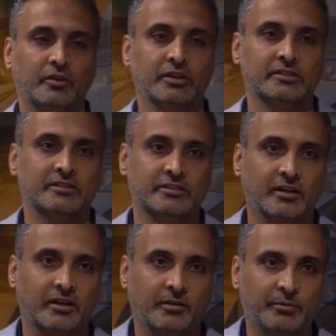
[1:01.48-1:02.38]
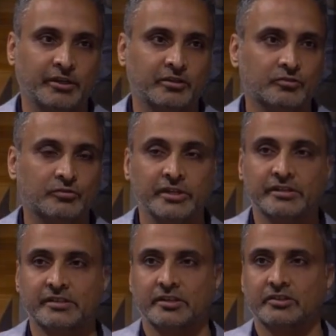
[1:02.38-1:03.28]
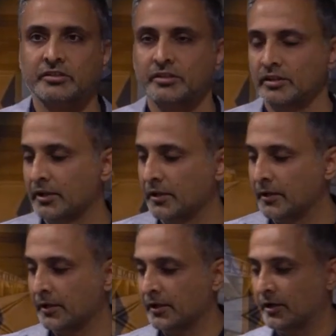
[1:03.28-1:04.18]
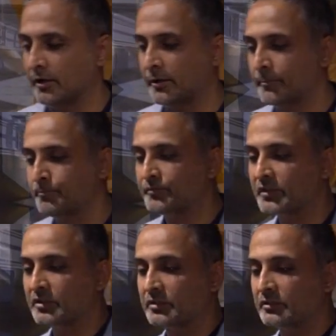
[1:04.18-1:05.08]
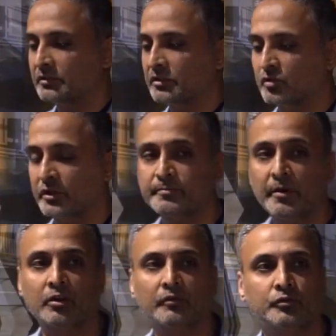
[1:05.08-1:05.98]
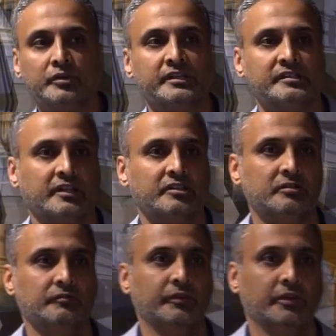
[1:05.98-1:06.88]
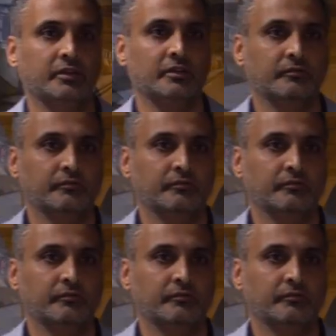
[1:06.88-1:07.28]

guys made it to today's session. So as part of today's session, we